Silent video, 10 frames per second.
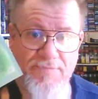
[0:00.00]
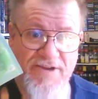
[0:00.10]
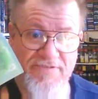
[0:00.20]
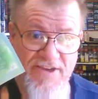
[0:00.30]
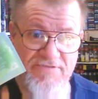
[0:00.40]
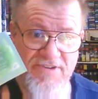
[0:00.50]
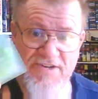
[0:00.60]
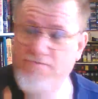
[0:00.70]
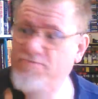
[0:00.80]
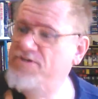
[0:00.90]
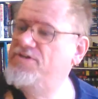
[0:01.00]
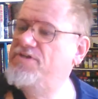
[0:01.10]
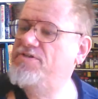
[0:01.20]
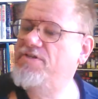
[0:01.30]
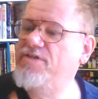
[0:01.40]
my favorite, which
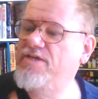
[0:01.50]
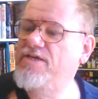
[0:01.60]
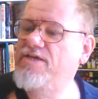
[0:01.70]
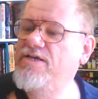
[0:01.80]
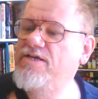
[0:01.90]
is the